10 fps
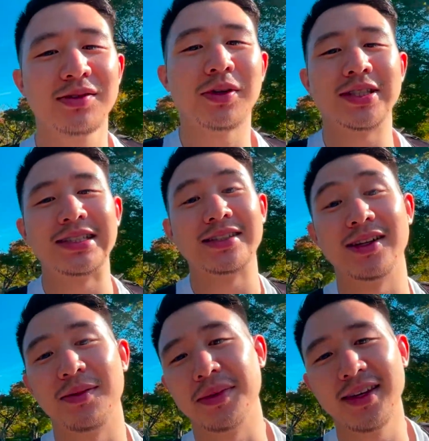which is going
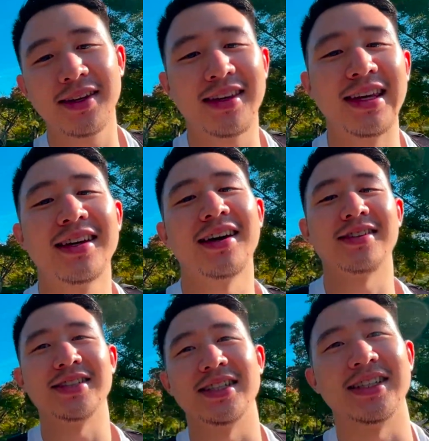to be
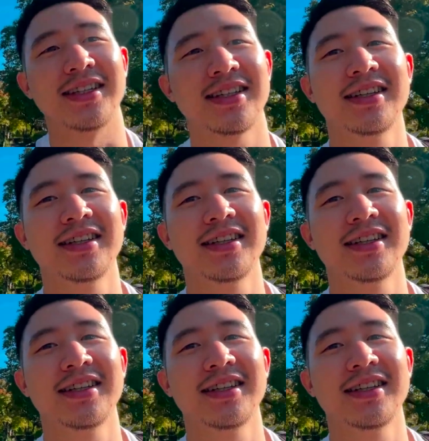Kinkaku-ji,